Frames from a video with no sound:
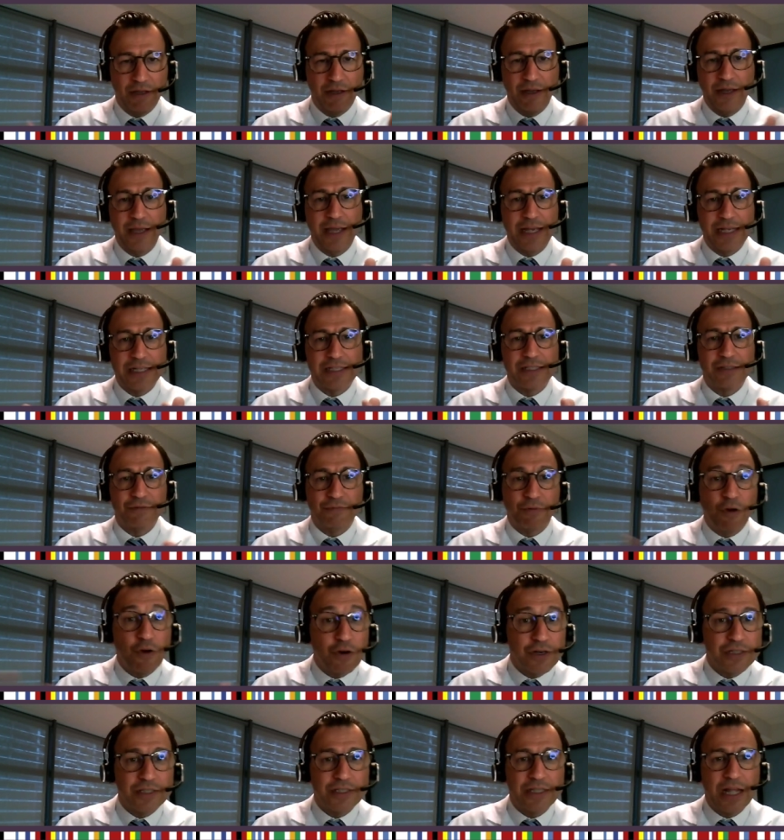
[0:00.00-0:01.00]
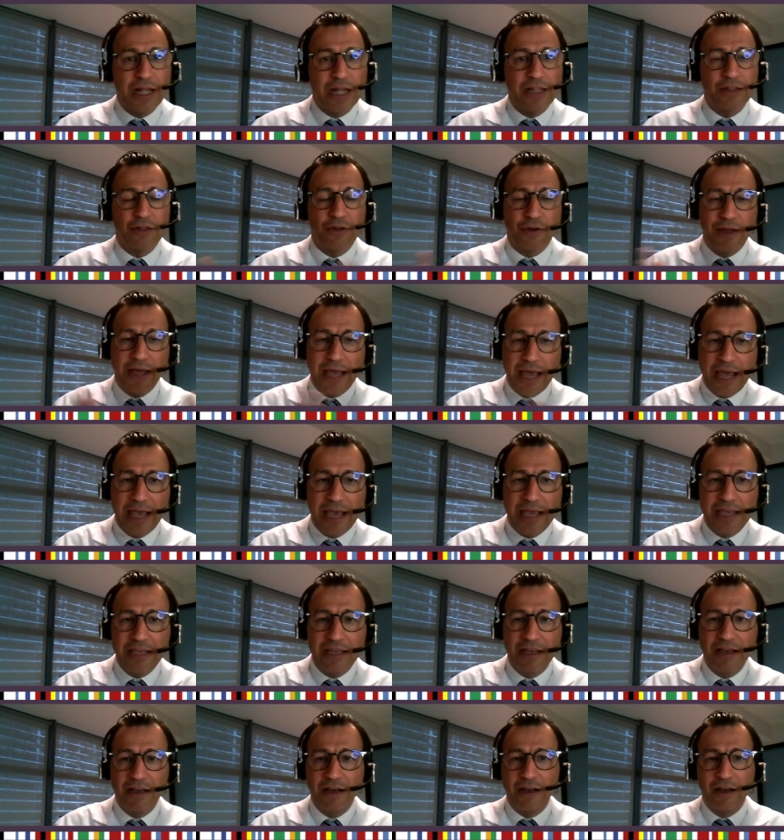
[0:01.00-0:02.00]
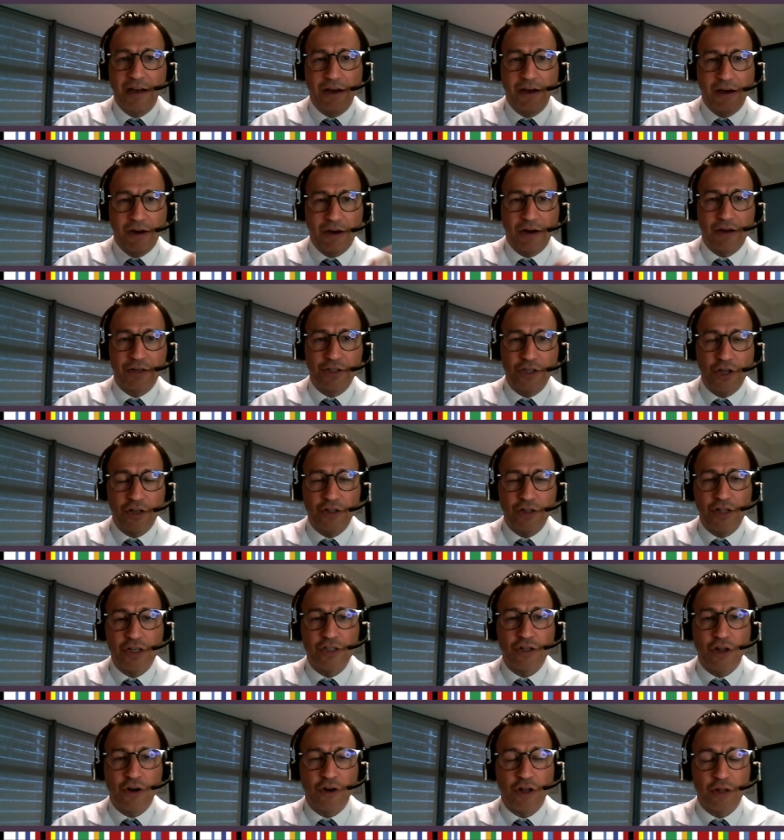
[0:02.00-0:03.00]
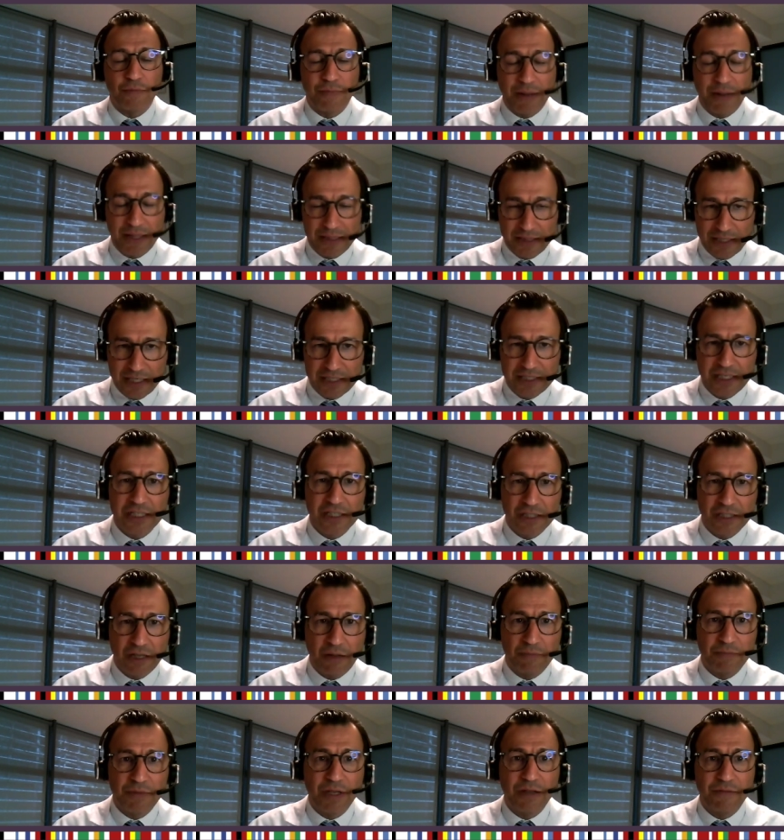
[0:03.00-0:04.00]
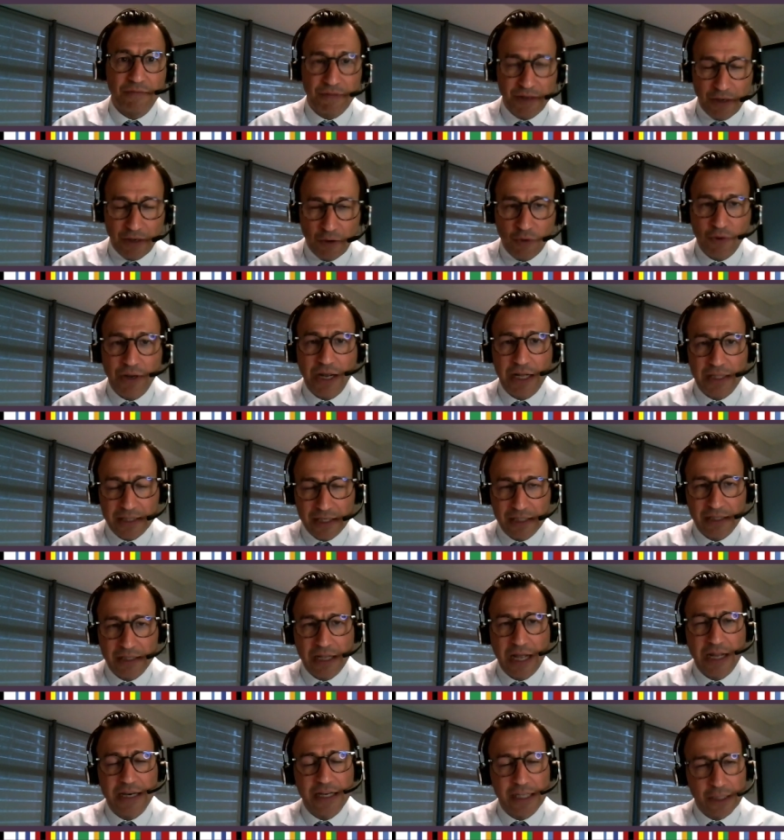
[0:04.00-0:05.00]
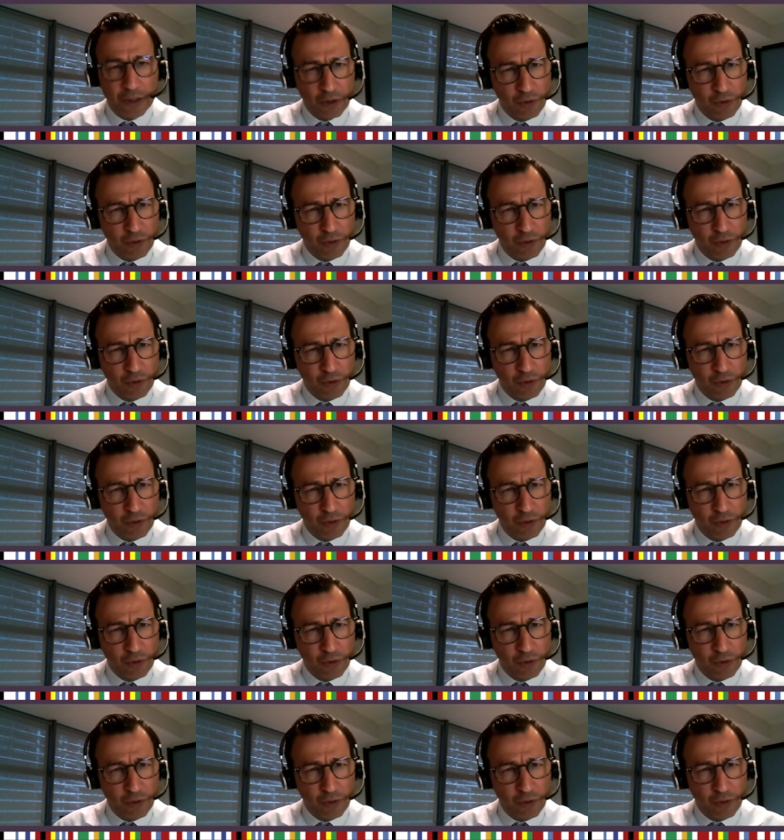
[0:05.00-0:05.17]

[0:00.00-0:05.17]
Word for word: is worse than the A or the others or not. But this is something we look at it and it